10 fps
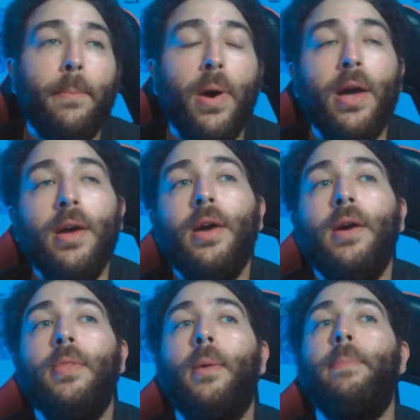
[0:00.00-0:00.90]
But
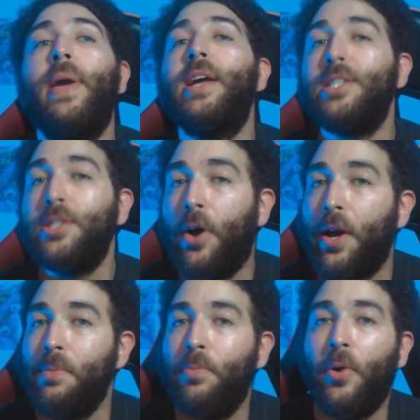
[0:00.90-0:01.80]
the biggest
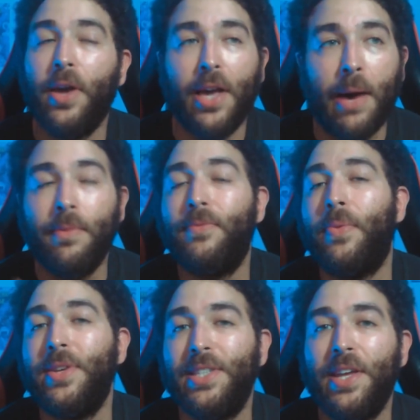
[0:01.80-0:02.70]
talking point coming from
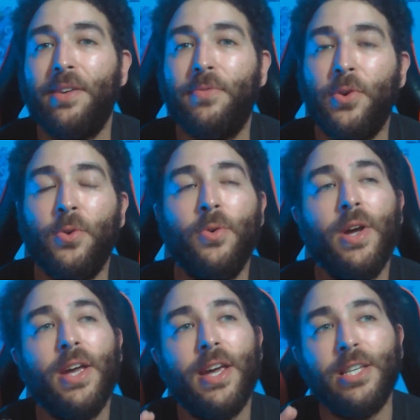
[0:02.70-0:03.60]
this interview
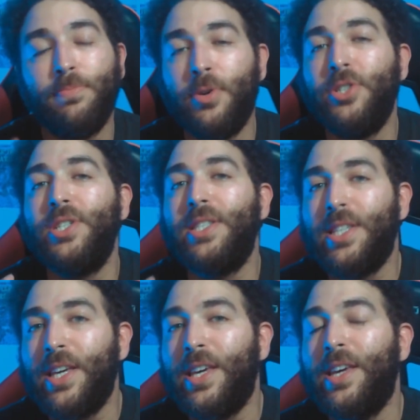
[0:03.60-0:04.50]
is Pusha
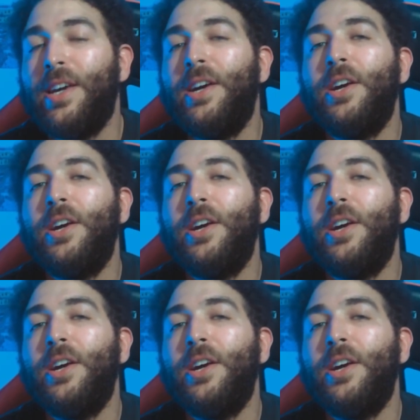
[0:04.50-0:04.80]
T